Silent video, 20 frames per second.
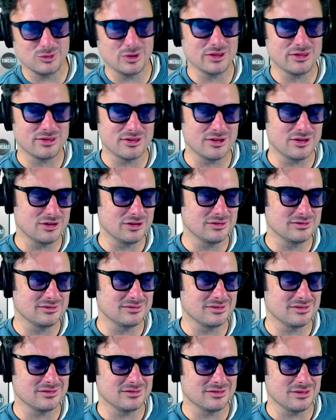With
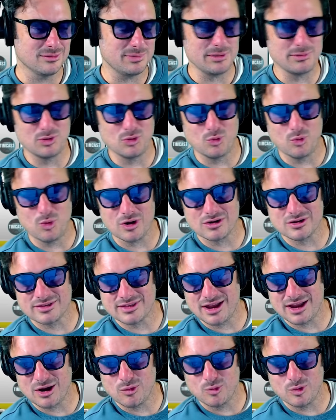the people who
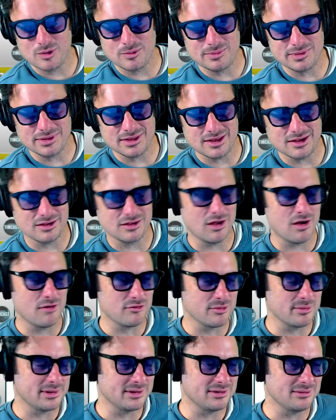work there will be
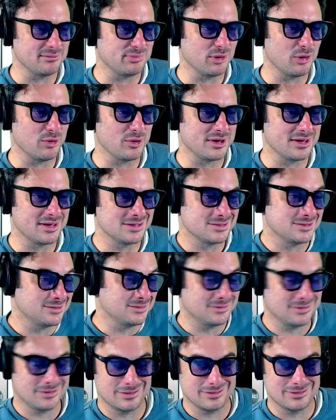government
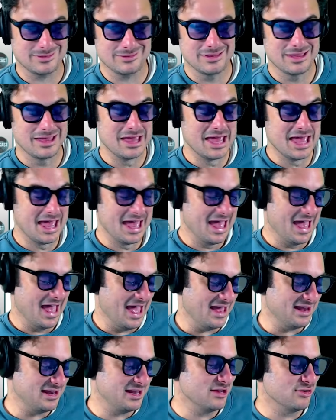employees. And
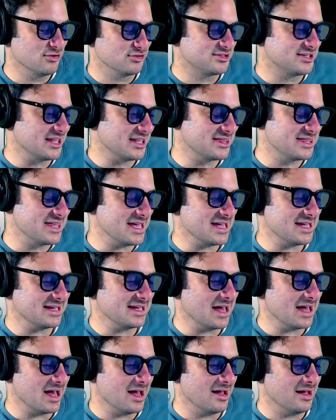here's the
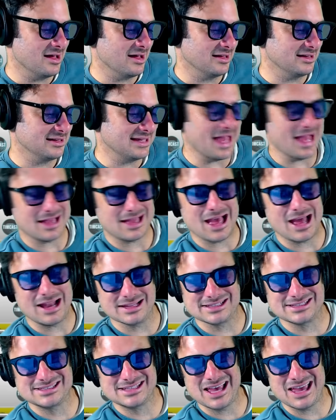thing.
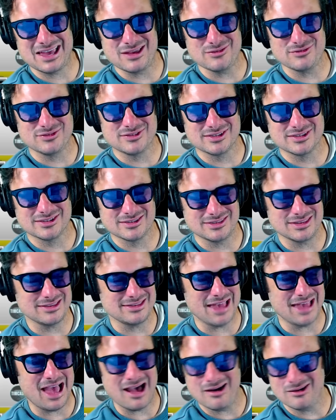Kind of saved
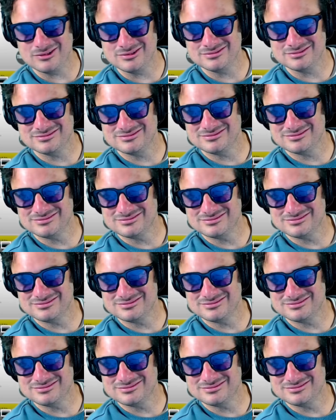the town.